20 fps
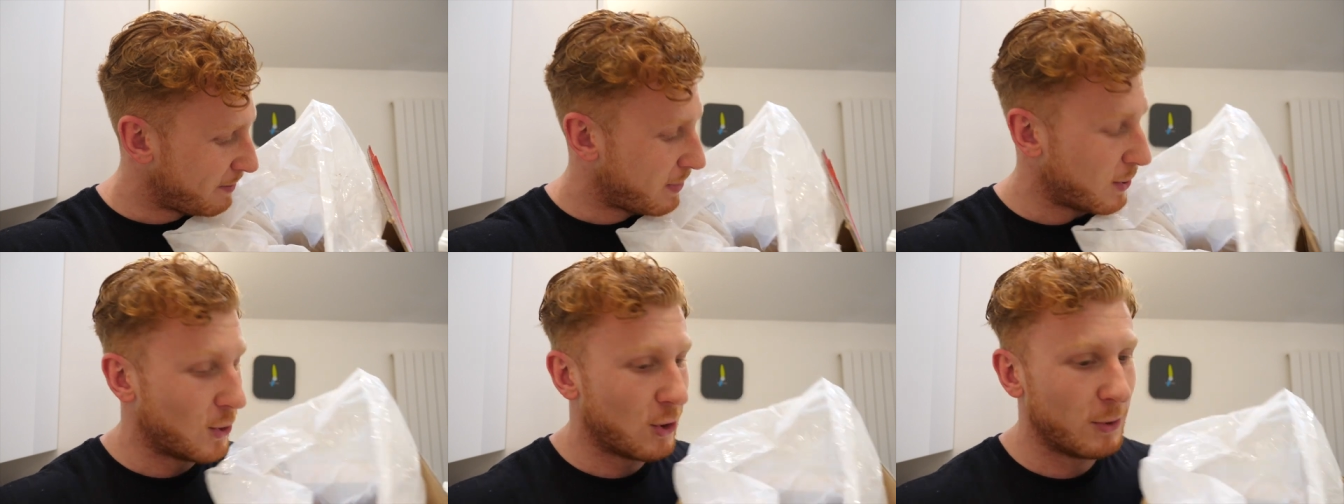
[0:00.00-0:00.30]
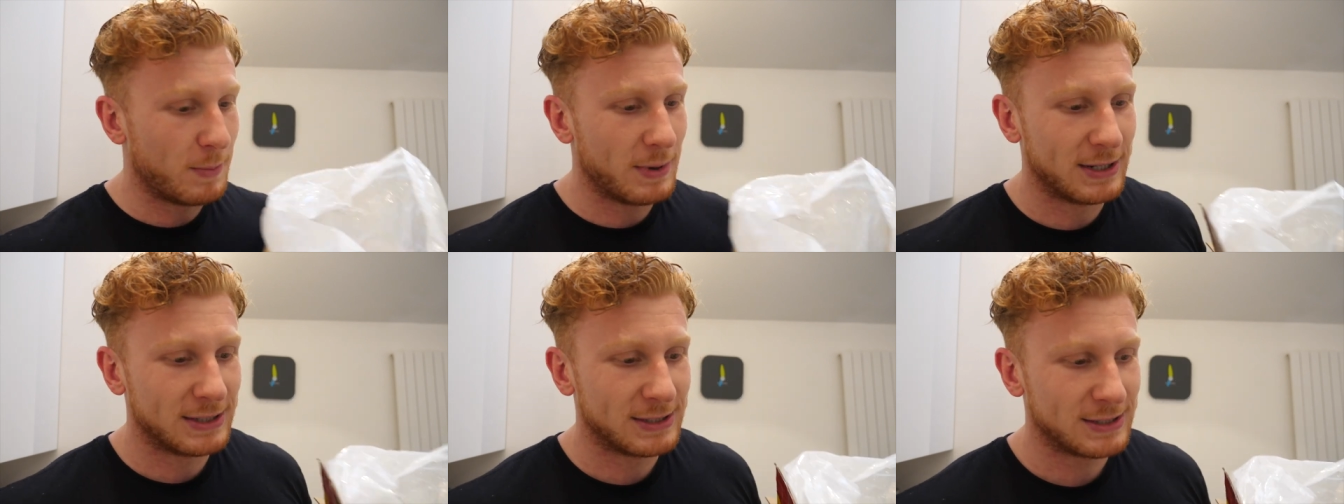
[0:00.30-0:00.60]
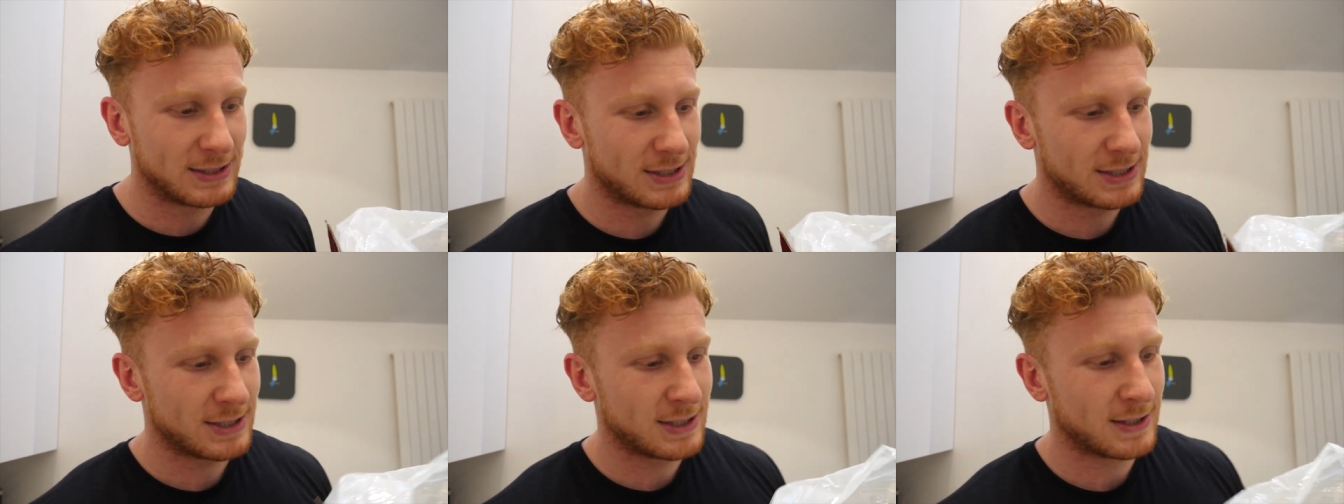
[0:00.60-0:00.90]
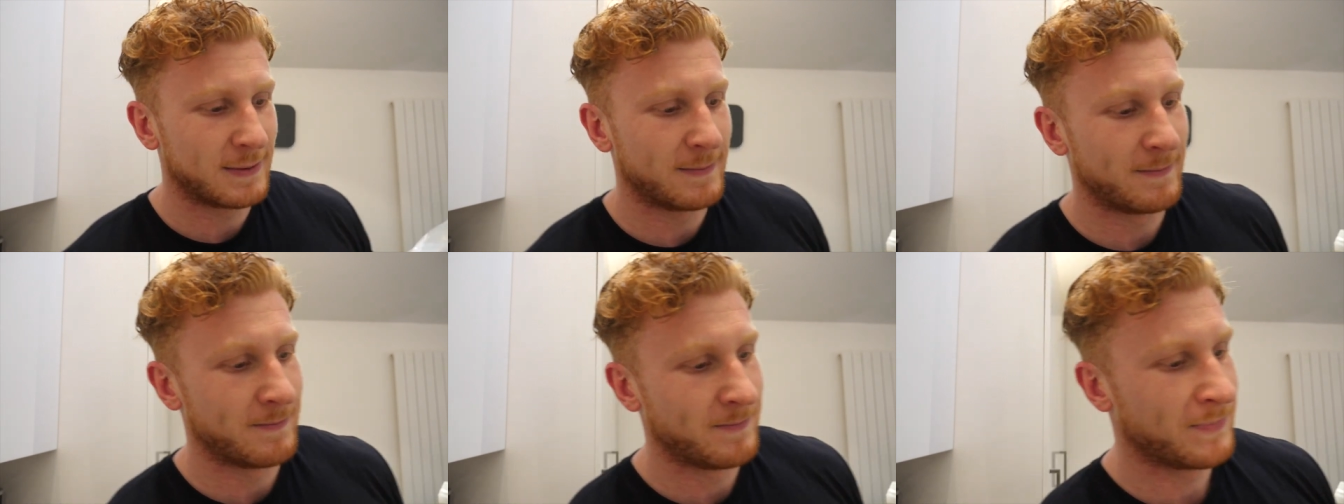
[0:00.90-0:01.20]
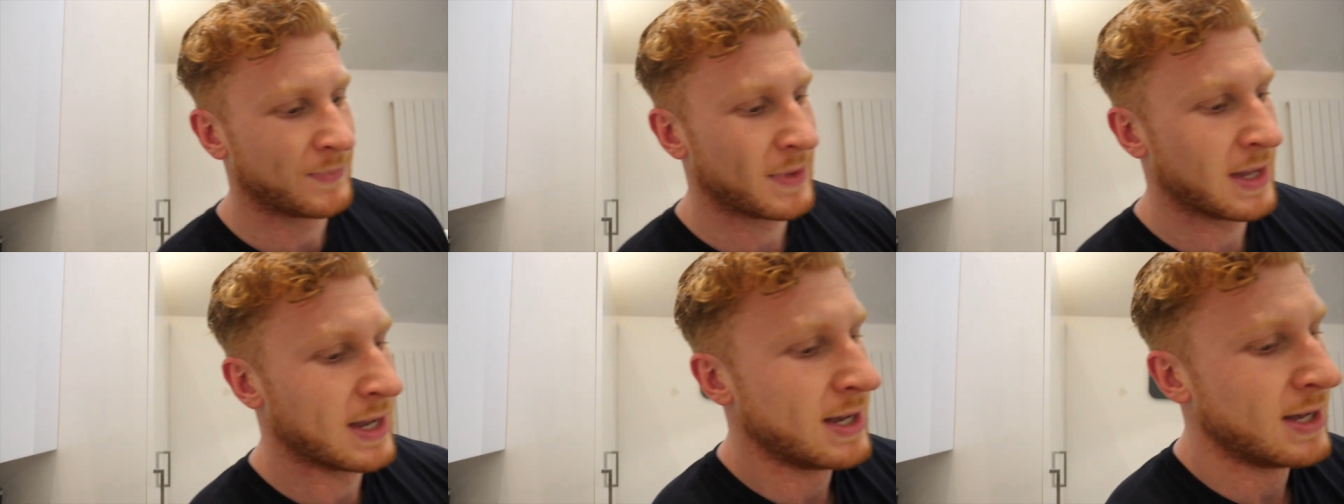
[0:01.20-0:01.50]
Bourbons.
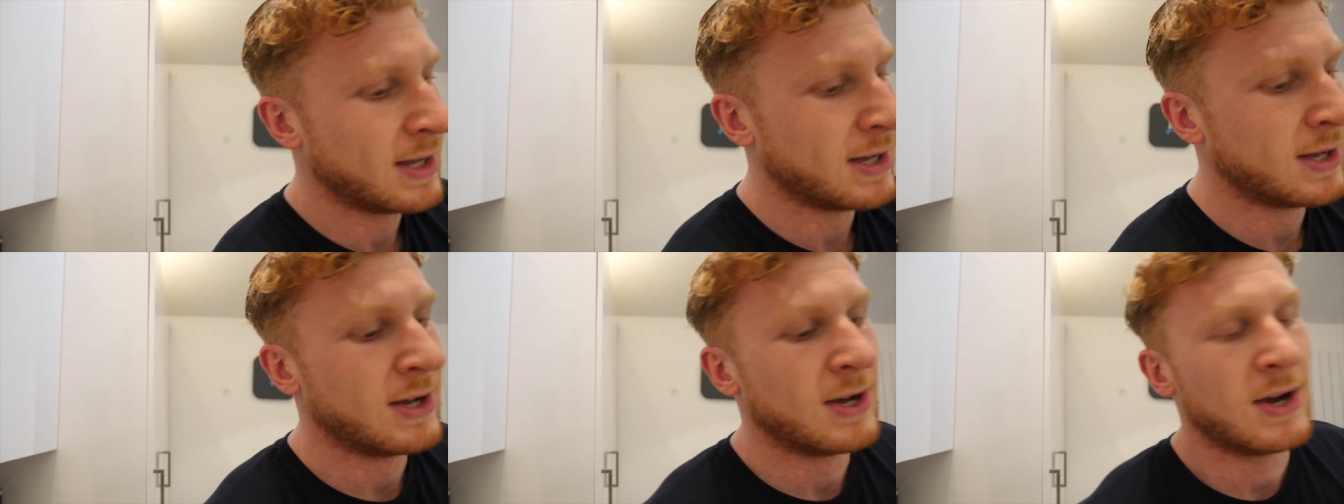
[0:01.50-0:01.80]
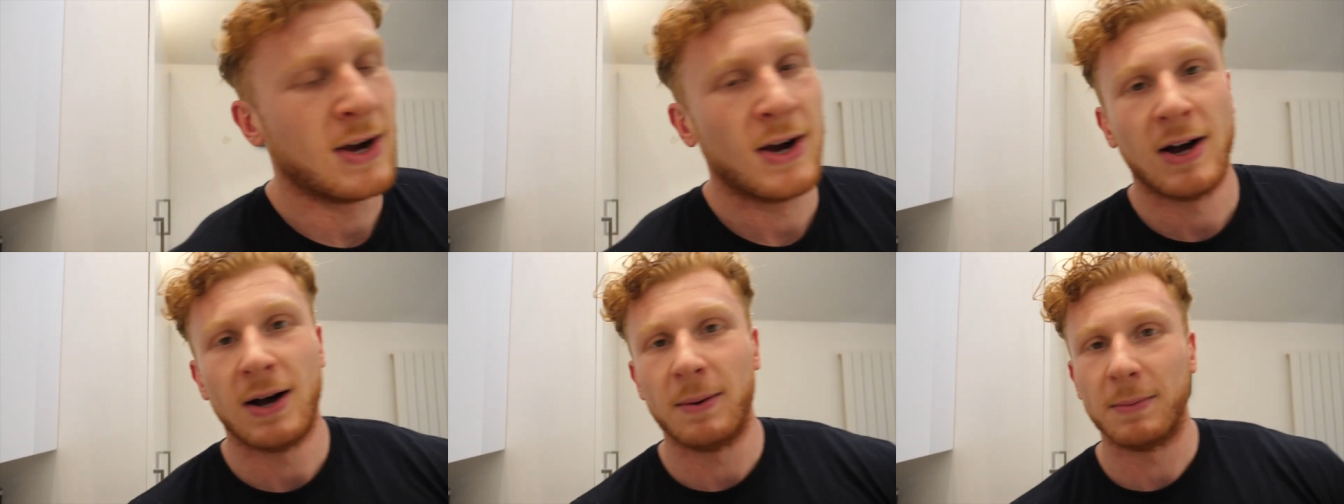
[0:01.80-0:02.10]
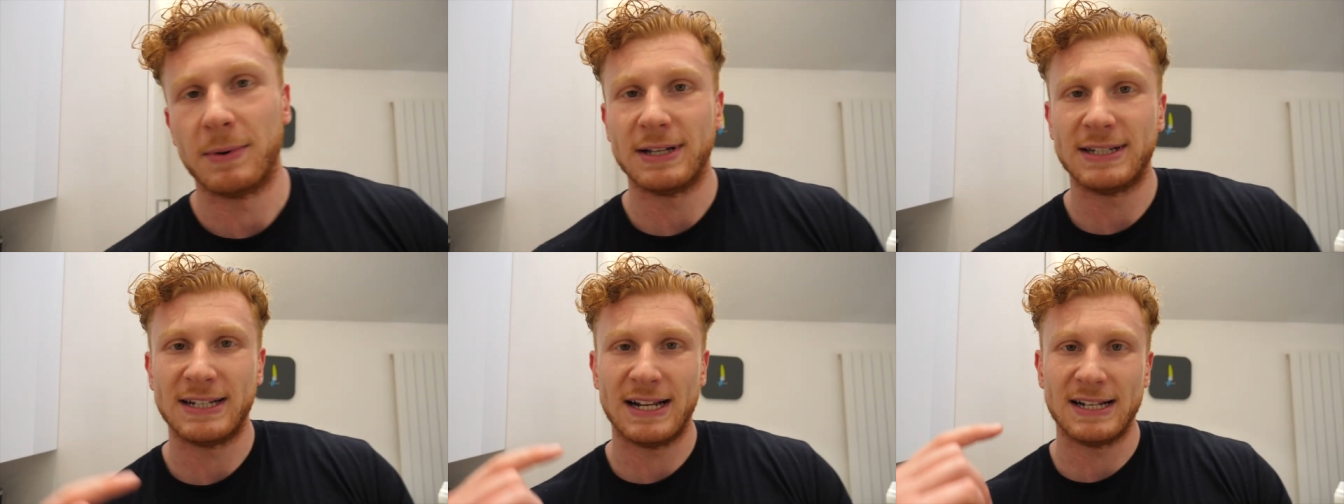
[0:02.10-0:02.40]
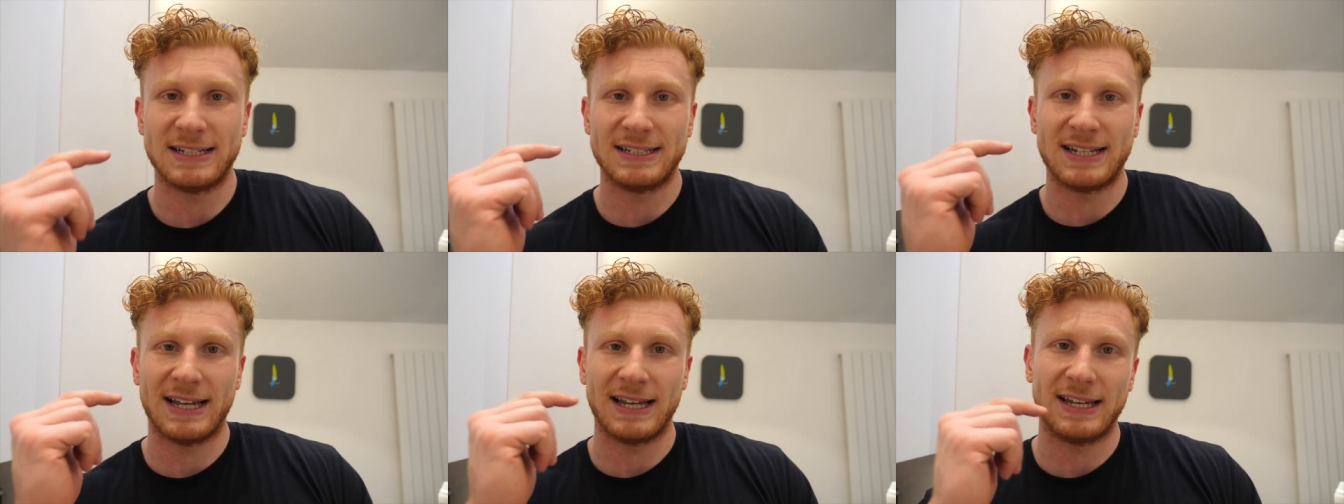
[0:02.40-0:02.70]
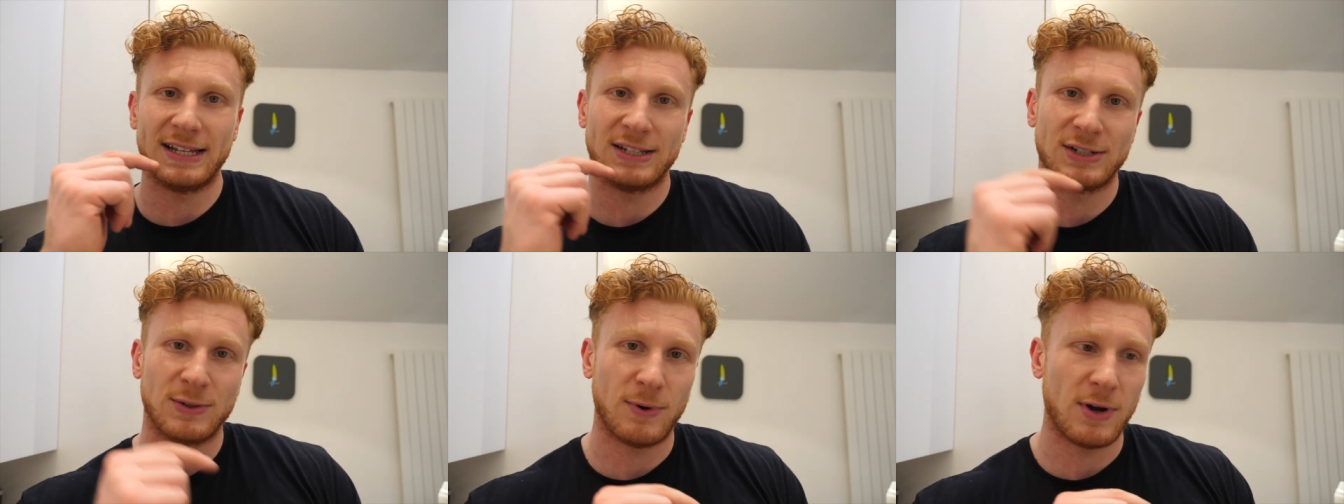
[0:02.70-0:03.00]
I'm gonna say to
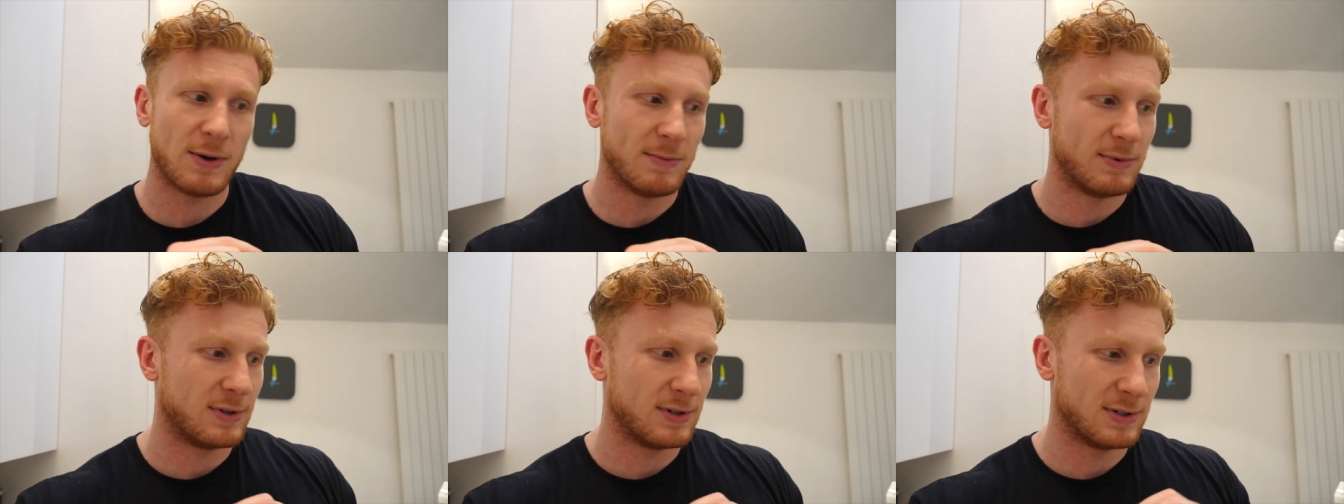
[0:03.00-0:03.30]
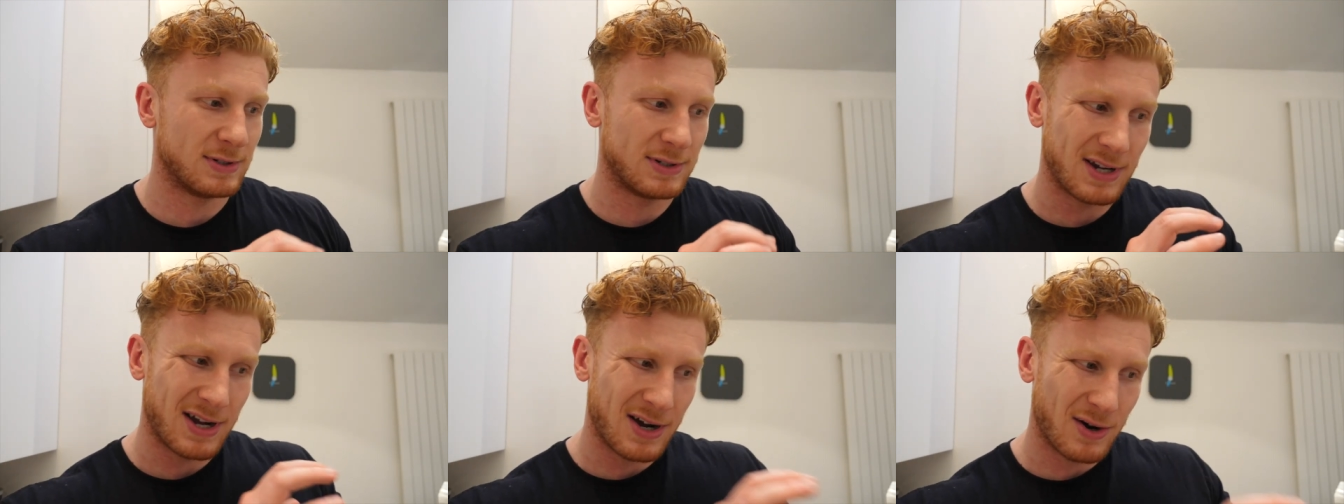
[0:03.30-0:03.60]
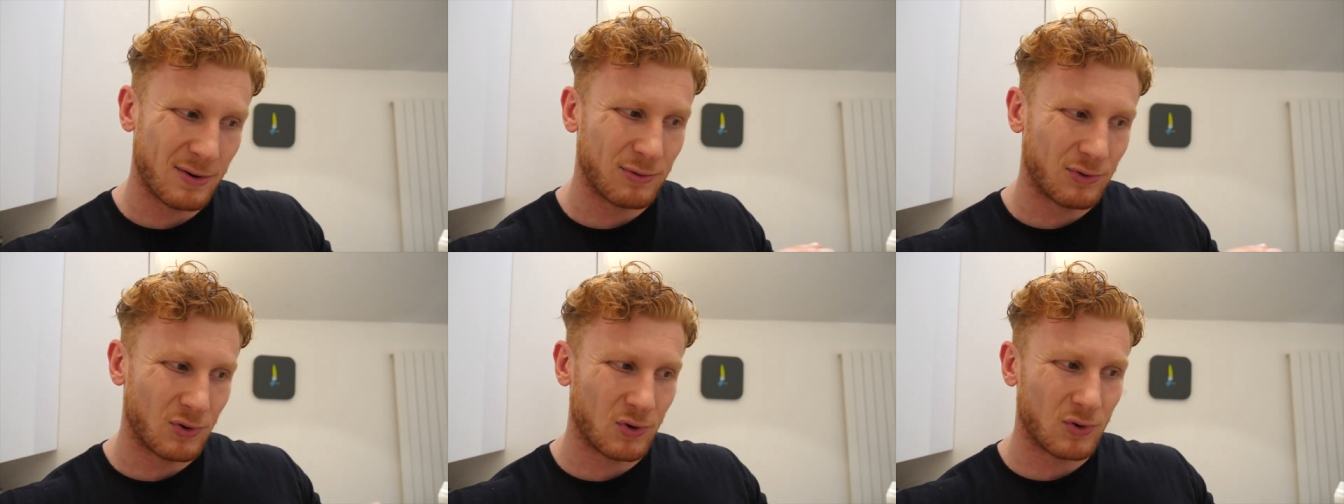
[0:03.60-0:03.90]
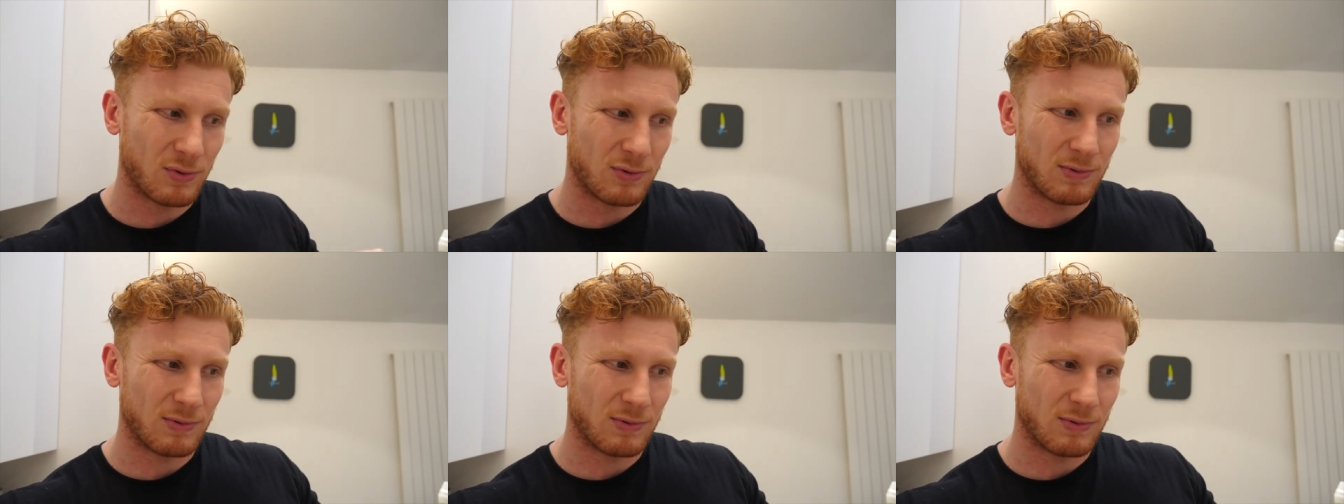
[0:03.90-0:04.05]
take it to work because I'll